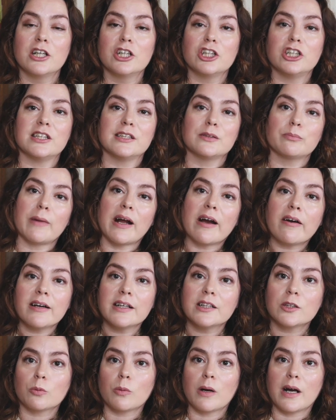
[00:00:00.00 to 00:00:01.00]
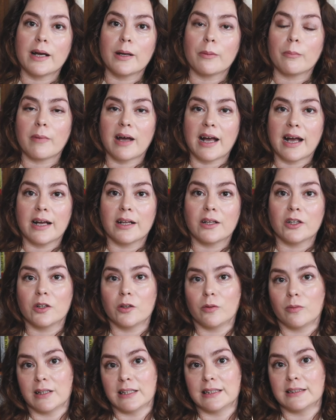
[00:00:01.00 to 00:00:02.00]
She's married a white man
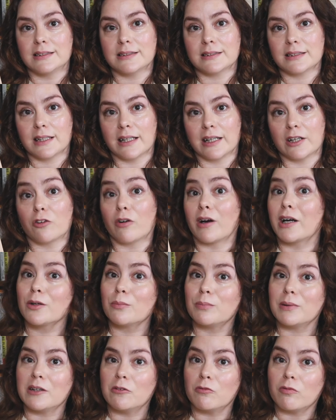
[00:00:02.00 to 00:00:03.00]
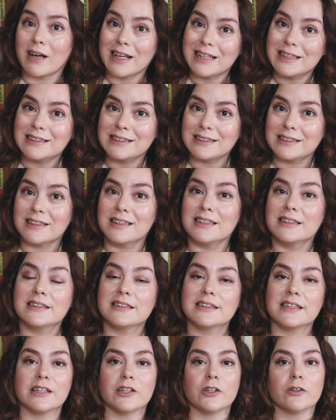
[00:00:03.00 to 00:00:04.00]
who is incredibly
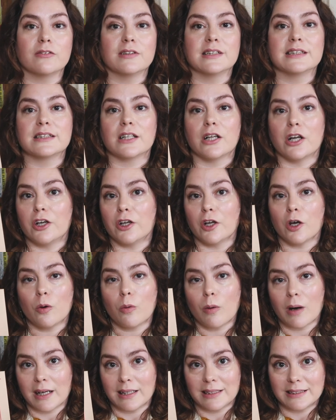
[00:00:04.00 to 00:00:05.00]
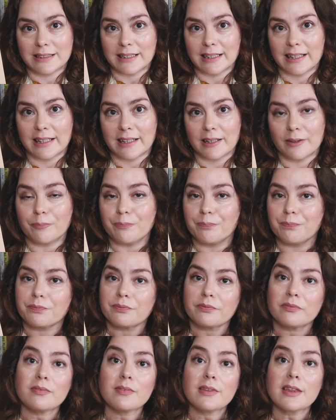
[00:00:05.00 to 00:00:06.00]
racist and who has no idea
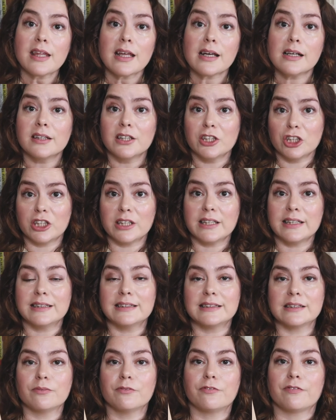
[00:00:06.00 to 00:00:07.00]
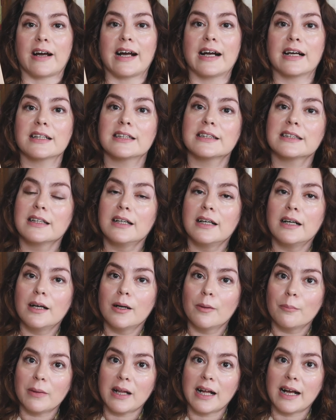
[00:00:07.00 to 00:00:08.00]
that she is in fact
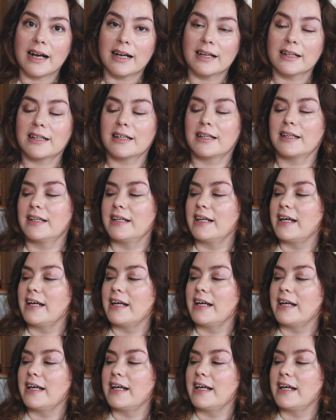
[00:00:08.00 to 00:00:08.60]
black.